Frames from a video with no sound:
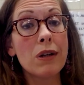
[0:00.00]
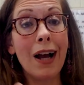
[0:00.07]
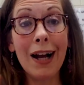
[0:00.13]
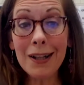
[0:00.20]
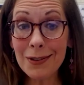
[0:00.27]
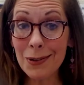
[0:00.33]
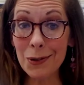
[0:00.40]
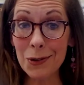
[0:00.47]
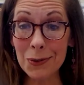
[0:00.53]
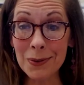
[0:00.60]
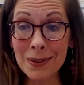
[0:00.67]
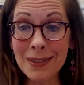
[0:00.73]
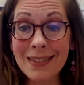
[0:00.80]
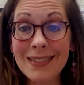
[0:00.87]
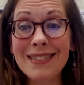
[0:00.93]
as
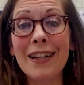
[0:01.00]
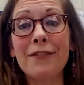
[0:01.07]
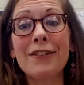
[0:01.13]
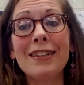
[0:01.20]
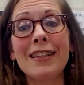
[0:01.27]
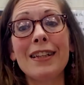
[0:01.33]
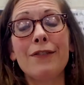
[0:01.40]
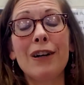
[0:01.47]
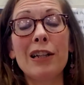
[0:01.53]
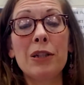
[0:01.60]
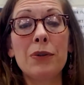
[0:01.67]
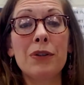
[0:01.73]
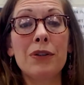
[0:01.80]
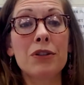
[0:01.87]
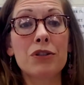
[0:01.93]
usual, definitely follow
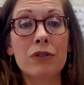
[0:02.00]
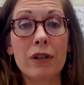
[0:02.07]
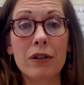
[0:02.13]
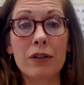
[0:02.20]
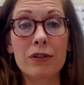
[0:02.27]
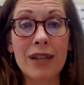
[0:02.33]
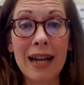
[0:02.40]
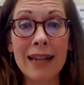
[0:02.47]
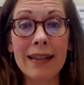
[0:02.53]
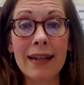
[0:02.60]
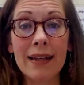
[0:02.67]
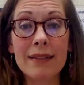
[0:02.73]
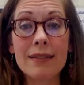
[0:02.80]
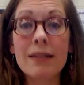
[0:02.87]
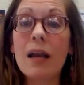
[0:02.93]
your instructor's
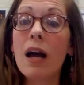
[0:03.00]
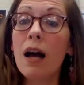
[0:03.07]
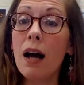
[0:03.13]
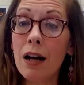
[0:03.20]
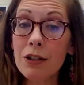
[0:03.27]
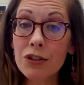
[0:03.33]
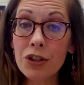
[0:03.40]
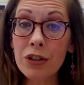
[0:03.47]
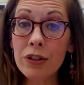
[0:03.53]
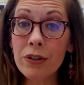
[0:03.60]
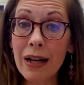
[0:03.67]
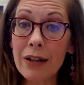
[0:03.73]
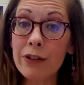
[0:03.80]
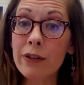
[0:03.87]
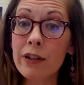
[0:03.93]
guidelines. I'll show you
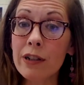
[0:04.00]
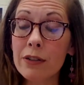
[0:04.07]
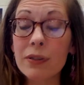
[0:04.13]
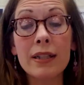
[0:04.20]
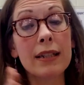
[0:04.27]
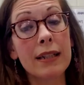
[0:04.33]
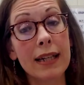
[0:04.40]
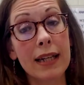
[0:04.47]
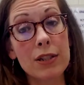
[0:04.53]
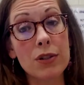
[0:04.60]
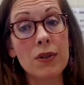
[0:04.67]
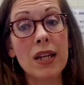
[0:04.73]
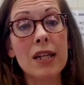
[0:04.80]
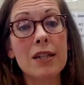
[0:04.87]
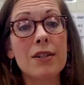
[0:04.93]
how to include it in case
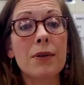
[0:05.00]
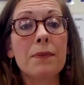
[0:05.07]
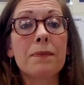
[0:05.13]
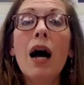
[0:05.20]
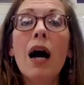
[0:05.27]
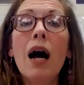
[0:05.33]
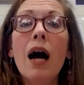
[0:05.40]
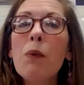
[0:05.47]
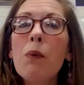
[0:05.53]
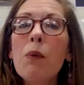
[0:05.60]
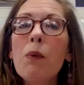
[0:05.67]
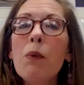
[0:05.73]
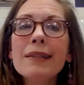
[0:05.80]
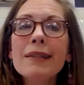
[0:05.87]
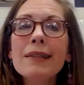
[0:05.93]
you need to. I
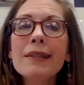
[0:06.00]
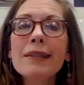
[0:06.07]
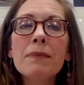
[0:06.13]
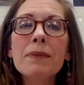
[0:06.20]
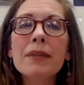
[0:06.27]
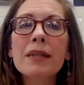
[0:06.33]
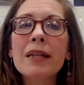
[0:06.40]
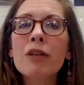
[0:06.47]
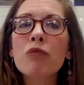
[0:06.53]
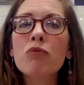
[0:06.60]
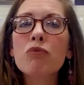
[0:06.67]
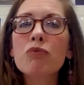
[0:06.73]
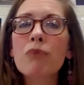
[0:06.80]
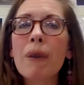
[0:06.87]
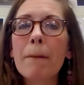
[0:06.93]
want
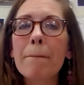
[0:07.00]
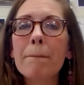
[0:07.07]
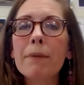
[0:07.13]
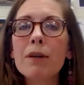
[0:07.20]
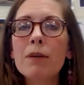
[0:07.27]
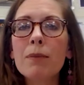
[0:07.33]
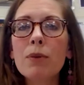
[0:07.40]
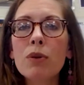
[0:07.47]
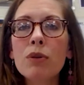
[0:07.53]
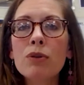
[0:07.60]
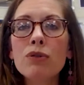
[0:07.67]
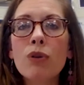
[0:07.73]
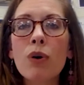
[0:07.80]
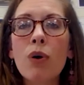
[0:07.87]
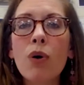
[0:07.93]
something reputable,
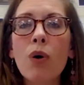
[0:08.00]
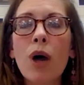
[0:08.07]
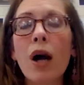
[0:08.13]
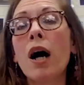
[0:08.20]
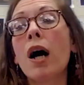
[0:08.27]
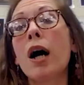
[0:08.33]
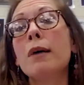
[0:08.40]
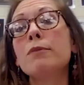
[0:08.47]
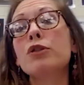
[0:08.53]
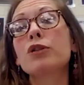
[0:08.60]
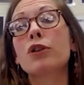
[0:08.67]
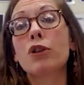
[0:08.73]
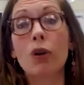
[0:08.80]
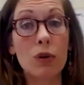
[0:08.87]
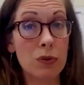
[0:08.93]
so I'm just
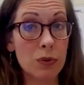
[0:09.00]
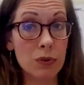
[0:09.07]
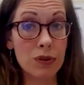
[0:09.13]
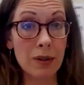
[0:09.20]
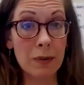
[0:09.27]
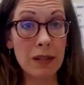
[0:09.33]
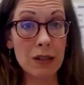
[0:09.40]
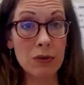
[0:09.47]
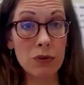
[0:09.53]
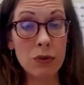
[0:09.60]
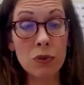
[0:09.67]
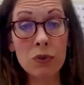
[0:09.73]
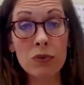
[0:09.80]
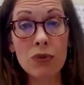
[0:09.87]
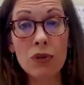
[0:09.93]
going to go to CBS
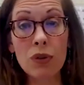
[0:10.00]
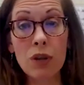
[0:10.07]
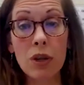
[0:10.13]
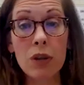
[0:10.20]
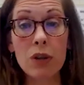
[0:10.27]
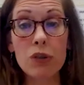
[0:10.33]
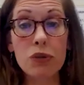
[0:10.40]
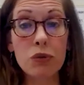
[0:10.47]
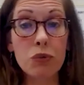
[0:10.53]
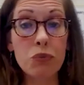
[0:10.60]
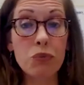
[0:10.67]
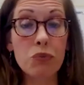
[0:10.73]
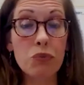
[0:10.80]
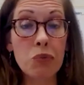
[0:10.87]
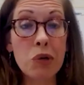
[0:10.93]
News,
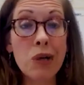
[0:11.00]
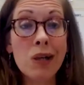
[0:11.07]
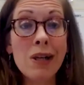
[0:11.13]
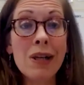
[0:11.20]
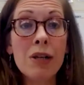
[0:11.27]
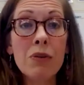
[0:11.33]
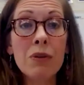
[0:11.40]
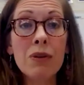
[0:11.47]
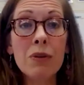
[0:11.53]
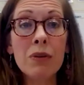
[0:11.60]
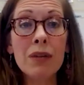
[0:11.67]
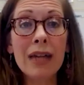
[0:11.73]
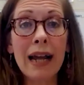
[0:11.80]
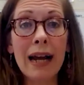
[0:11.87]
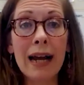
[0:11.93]
try to ignore
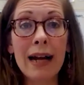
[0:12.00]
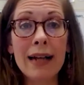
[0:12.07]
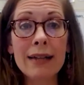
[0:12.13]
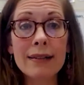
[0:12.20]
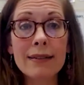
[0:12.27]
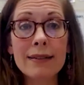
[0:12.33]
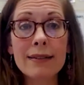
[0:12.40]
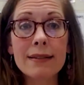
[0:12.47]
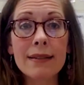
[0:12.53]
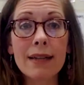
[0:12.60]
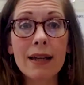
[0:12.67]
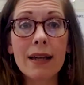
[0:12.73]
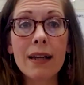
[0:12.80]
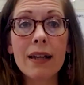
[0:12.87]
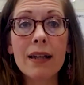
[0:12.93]
the ads,
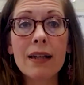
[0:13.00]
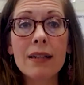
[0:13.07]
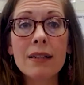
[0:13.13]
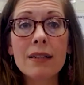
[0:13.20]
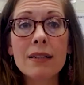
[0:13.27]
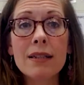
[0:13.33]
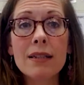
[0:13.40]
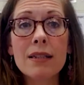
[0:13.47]
and